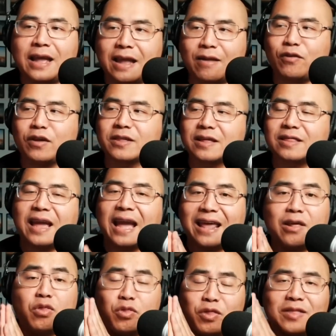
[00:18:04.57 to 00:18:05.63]
it feels like they
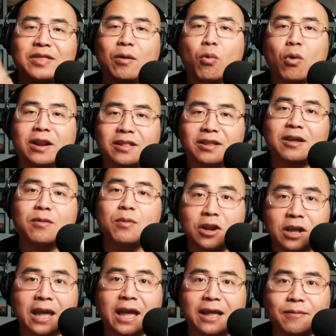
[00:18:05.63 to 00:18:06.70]
had a thing they wanted to
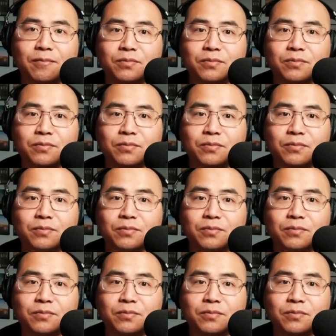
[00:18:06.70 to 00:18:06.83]
communicate